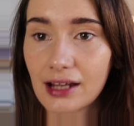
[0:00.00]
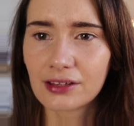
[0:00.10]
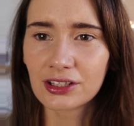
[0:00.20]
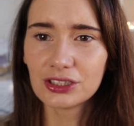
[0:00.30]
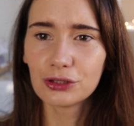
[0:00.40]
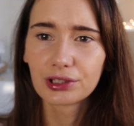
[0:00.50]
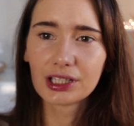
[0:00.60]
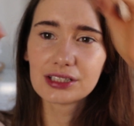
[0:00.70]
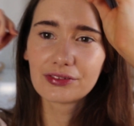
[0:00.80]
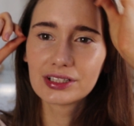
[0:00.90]
there's no
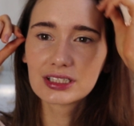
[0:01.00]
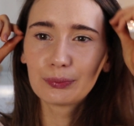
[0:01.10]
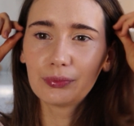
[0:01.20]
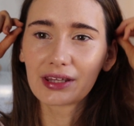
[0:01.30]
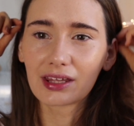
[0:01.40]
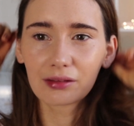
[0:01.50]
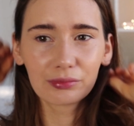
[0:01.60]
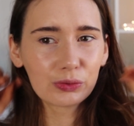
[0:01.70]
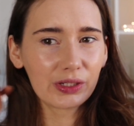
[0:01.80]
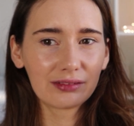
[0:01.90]
real difference, I think,
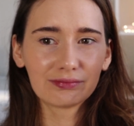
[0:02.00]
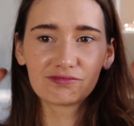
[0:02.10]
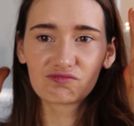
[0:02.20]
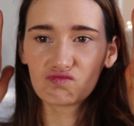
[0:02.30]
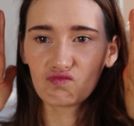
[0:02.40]
between